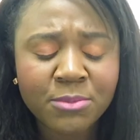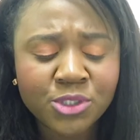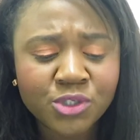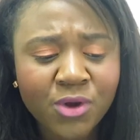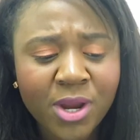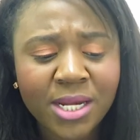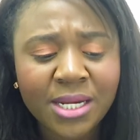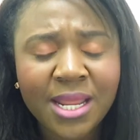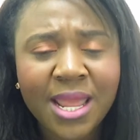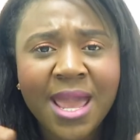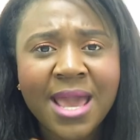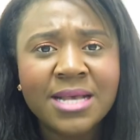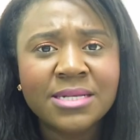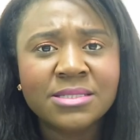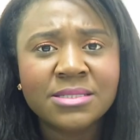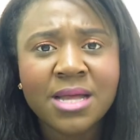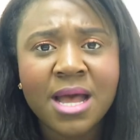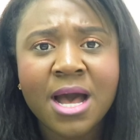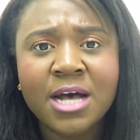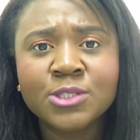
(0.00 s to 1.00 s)
Trendy
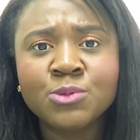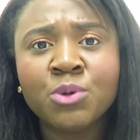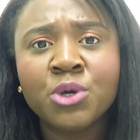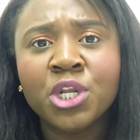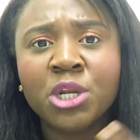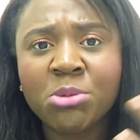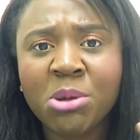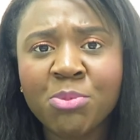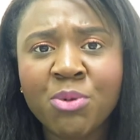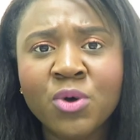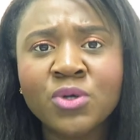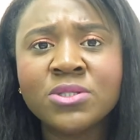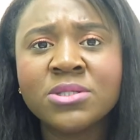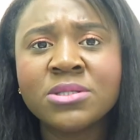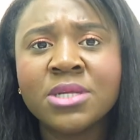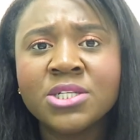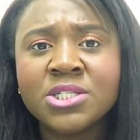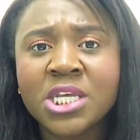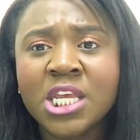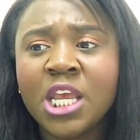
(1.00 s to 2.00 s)
hairstyles, we're going to be
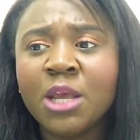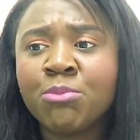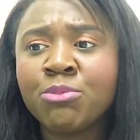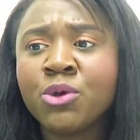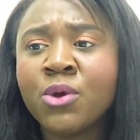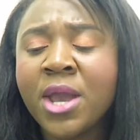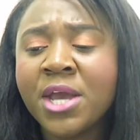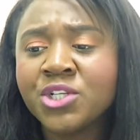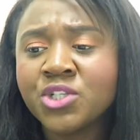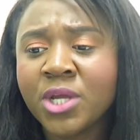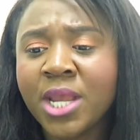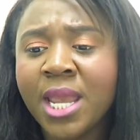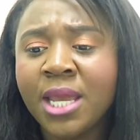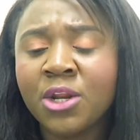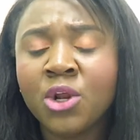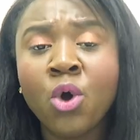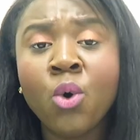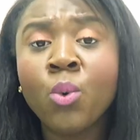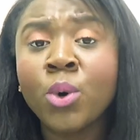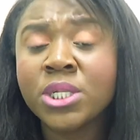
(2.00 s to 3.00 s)
posting it to keep you
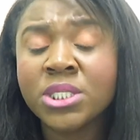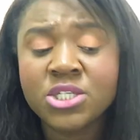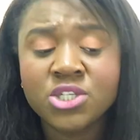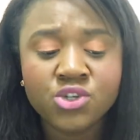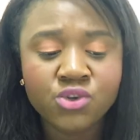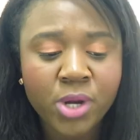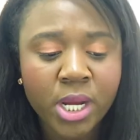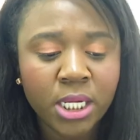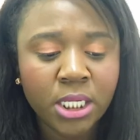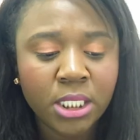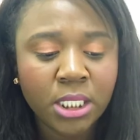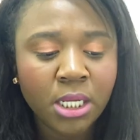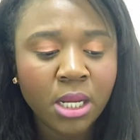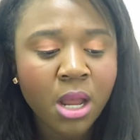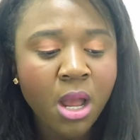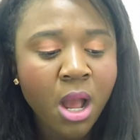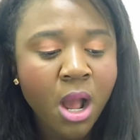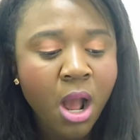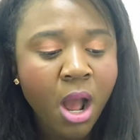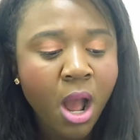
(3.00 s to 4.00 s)
educated on what's trendy.
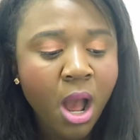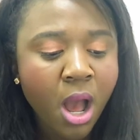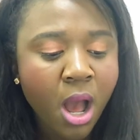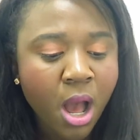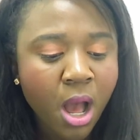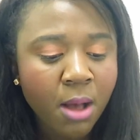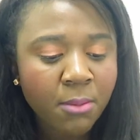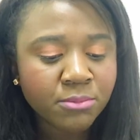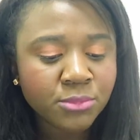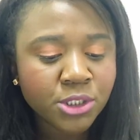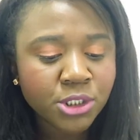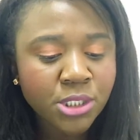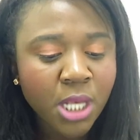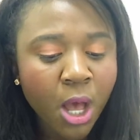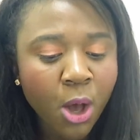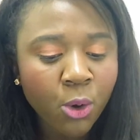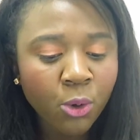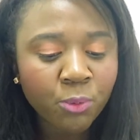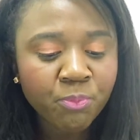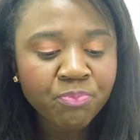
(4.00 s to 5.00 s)

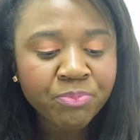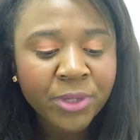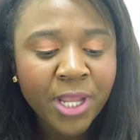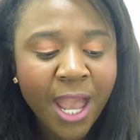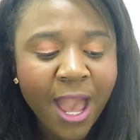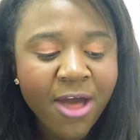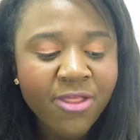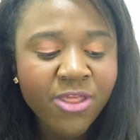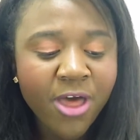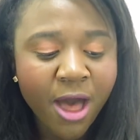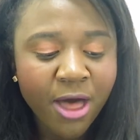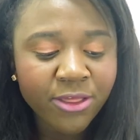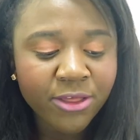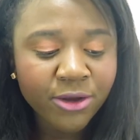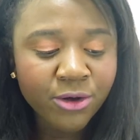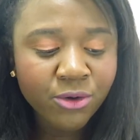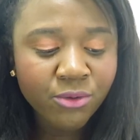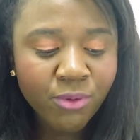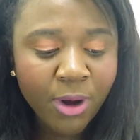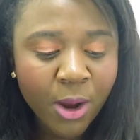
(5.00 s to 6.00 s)
So
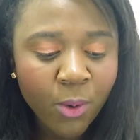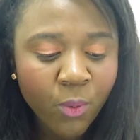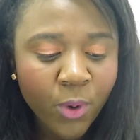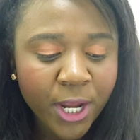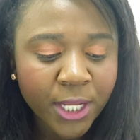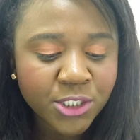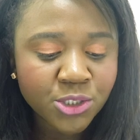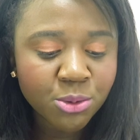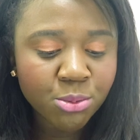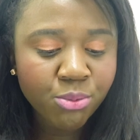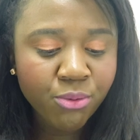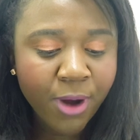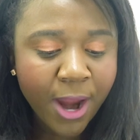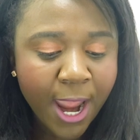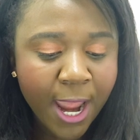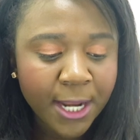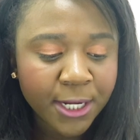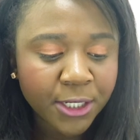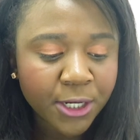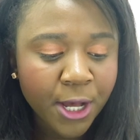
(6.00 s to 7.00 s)
another great way to
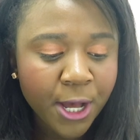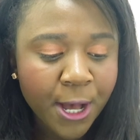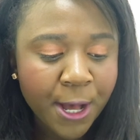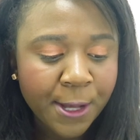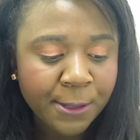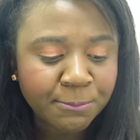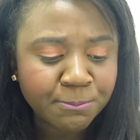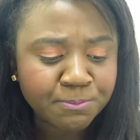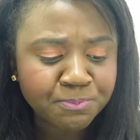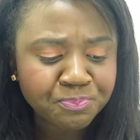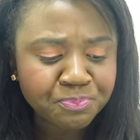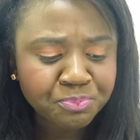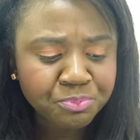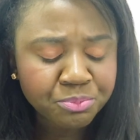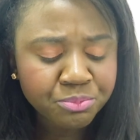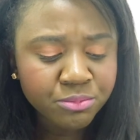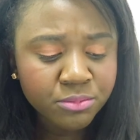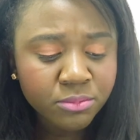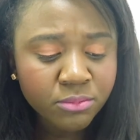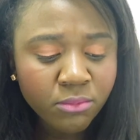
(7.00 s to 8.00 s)
brand
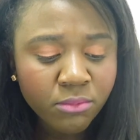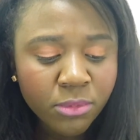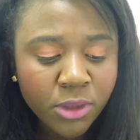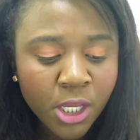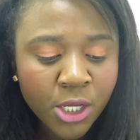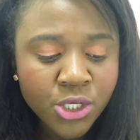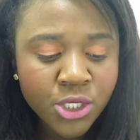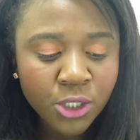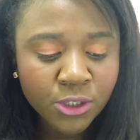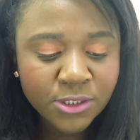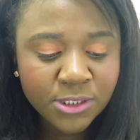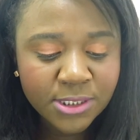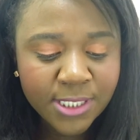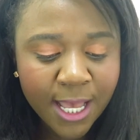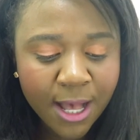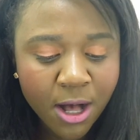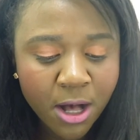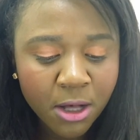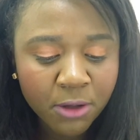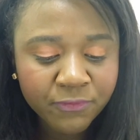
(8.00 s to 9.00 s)

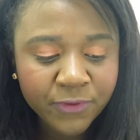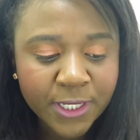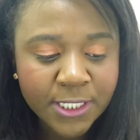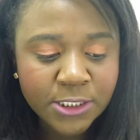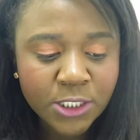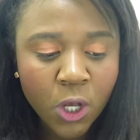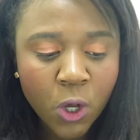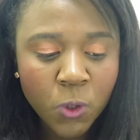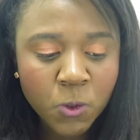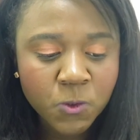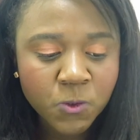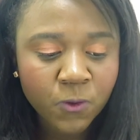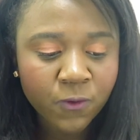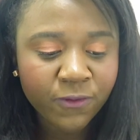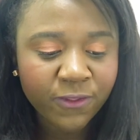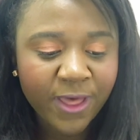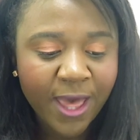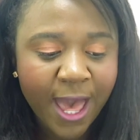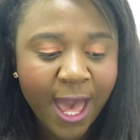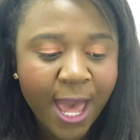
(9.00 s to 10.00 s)
yourself is
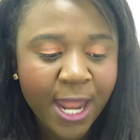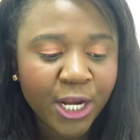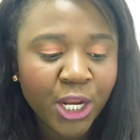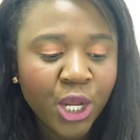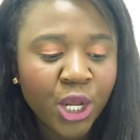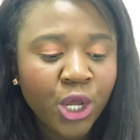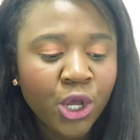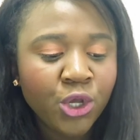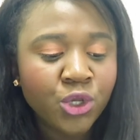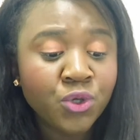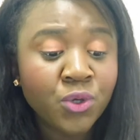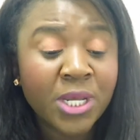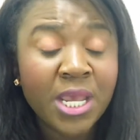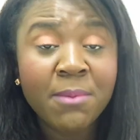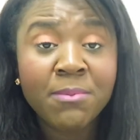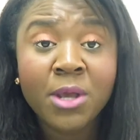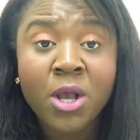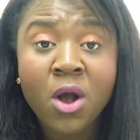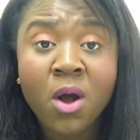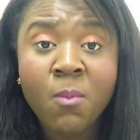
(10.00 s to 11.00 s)
also that you
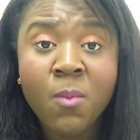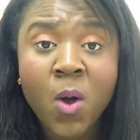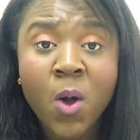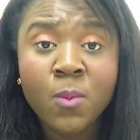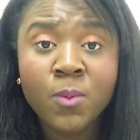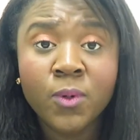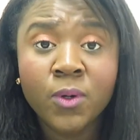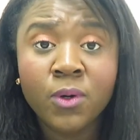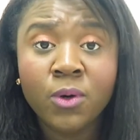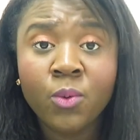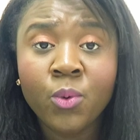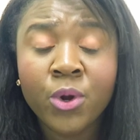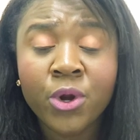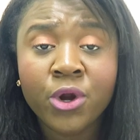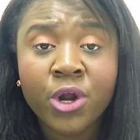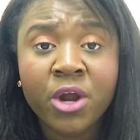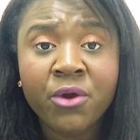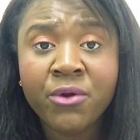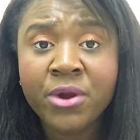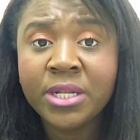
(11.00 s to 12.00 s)
can become mobile.
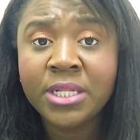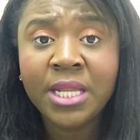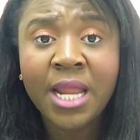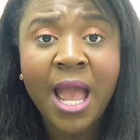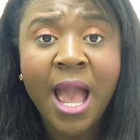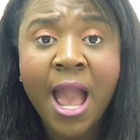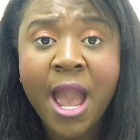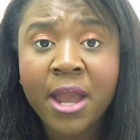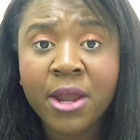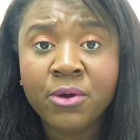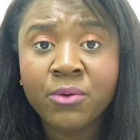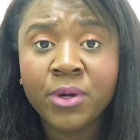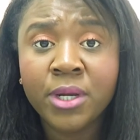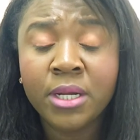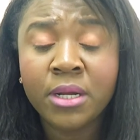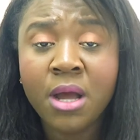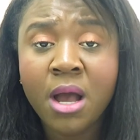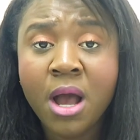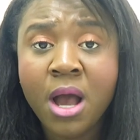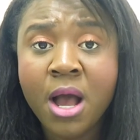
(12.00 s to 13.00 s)
We're currently
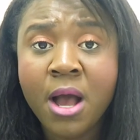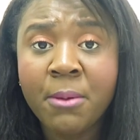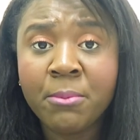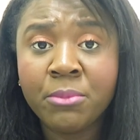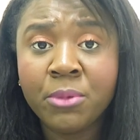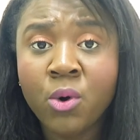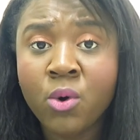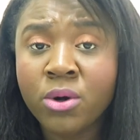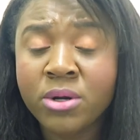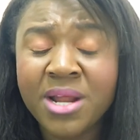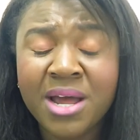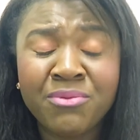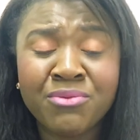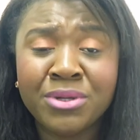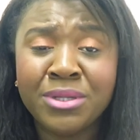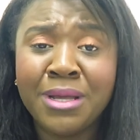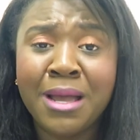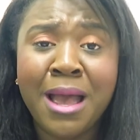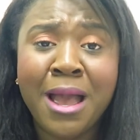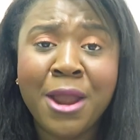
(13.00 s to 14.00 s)
hiring, or not
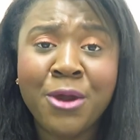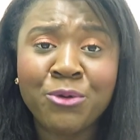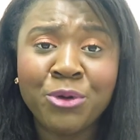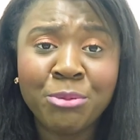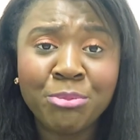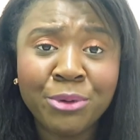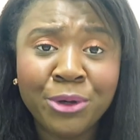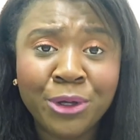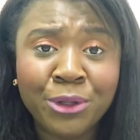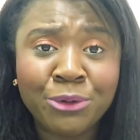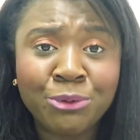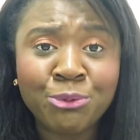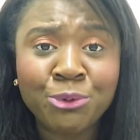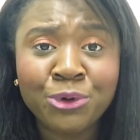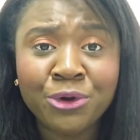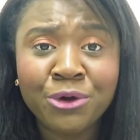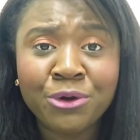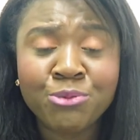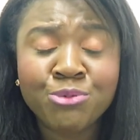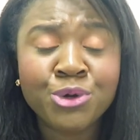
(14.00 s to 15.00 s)
really hiring, but
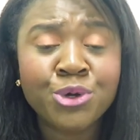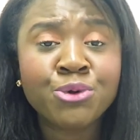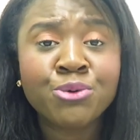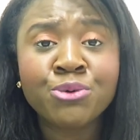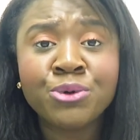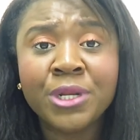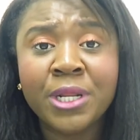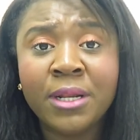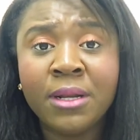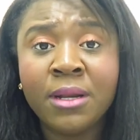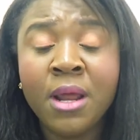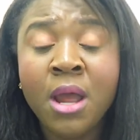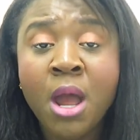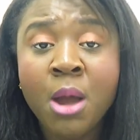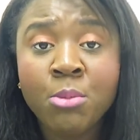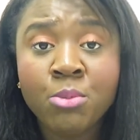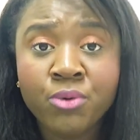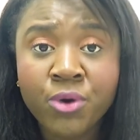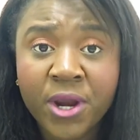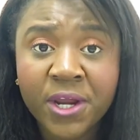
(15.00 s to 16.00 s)
we're recruiting
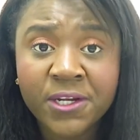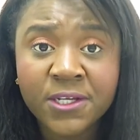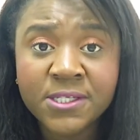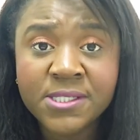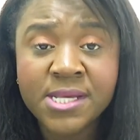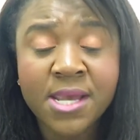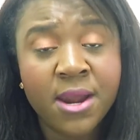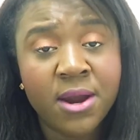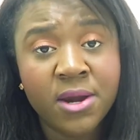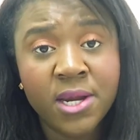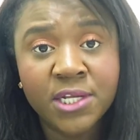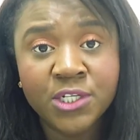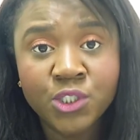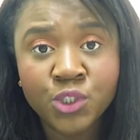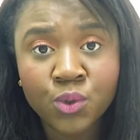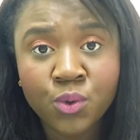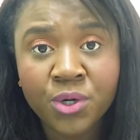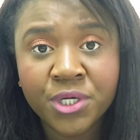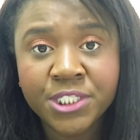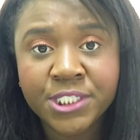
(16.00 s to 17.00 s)
braiders here in
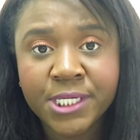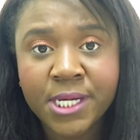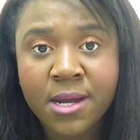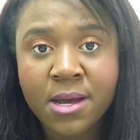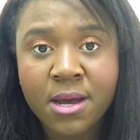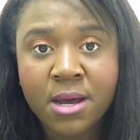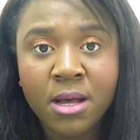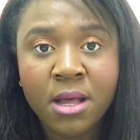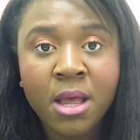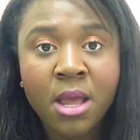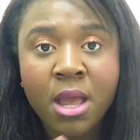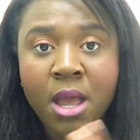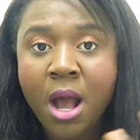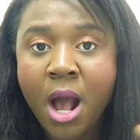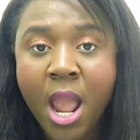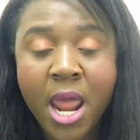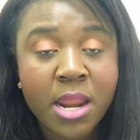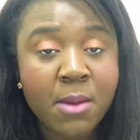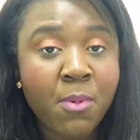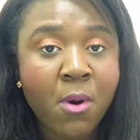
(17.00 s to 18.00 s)
Georgia,
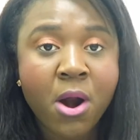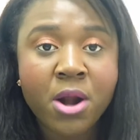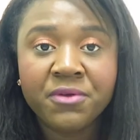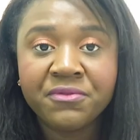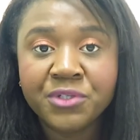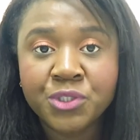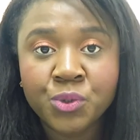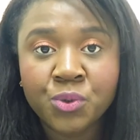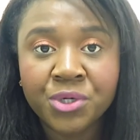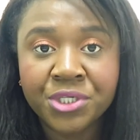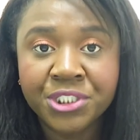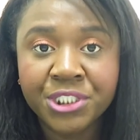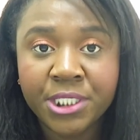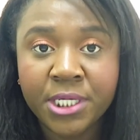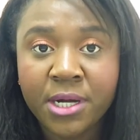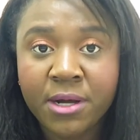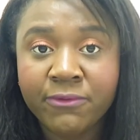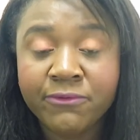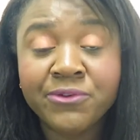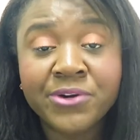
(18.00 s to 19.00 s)
any part of Georgia